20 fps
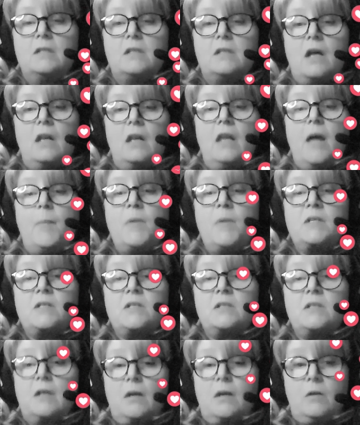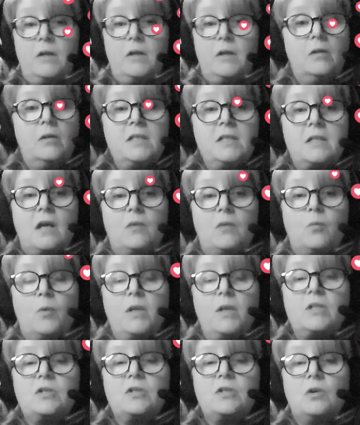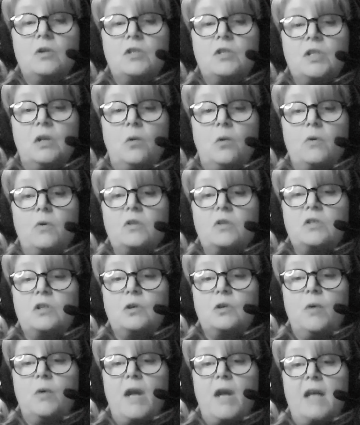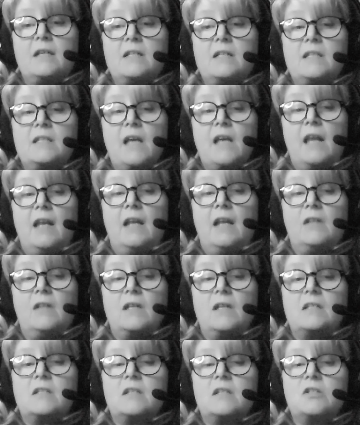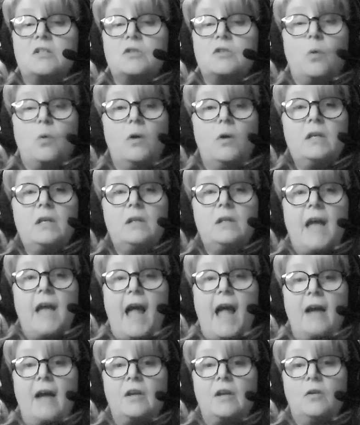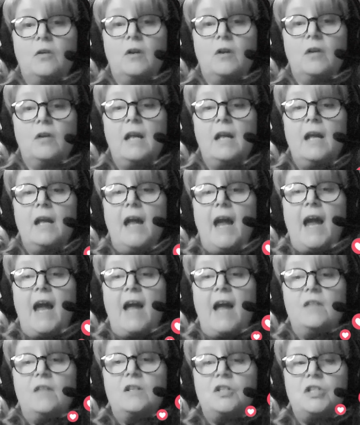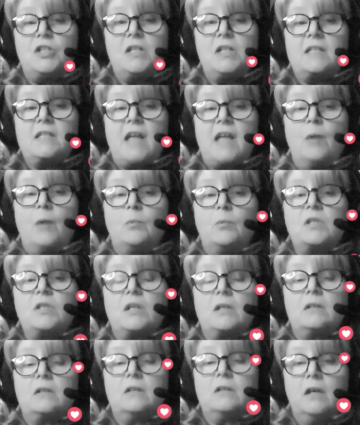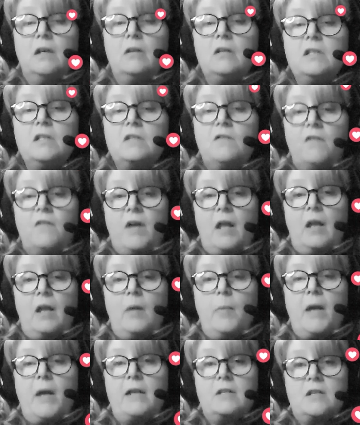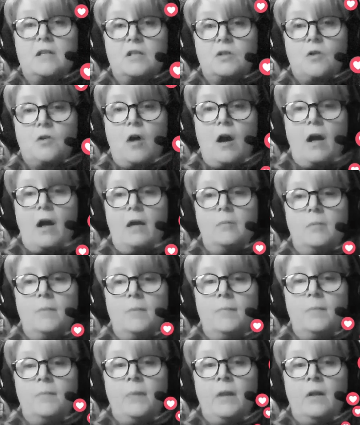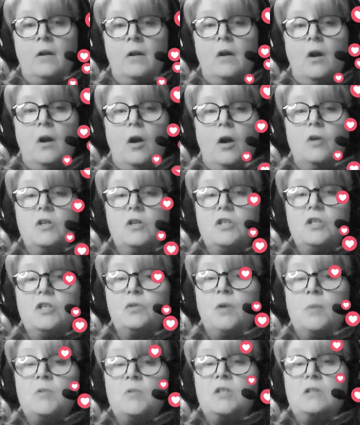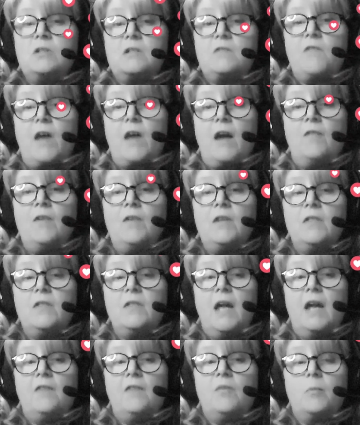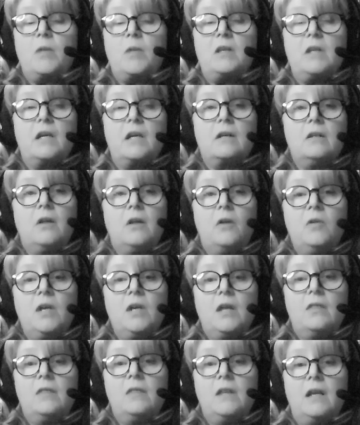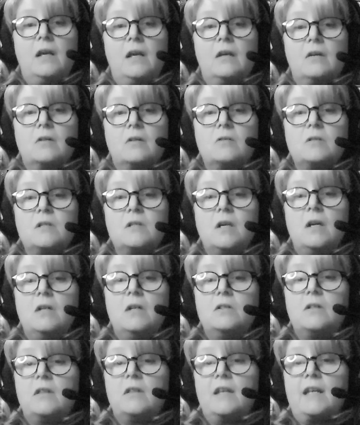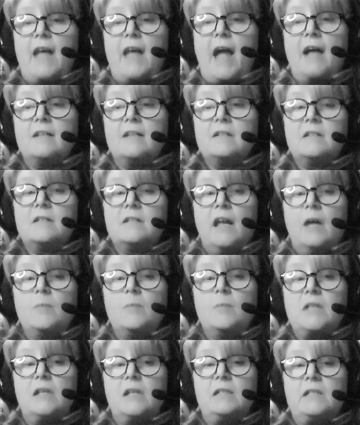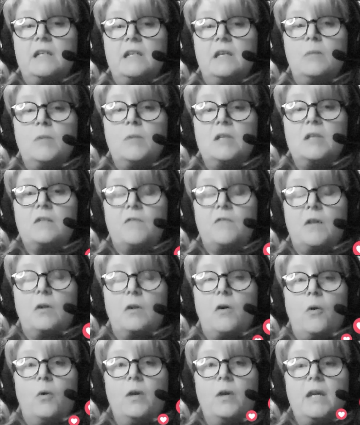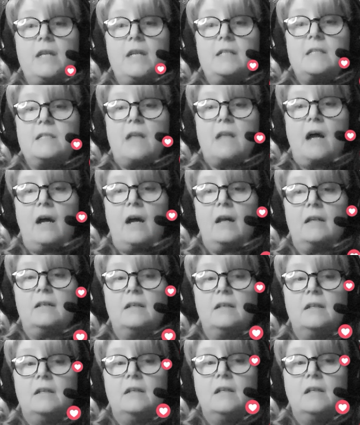Dunlap has clearly done research in order to create a setting that is historically accurate and that she is able to clearly develop and describe. Her descriptions of everything from the Nickelodeon theaters to the gas lamps and tenements of the Lower East Side.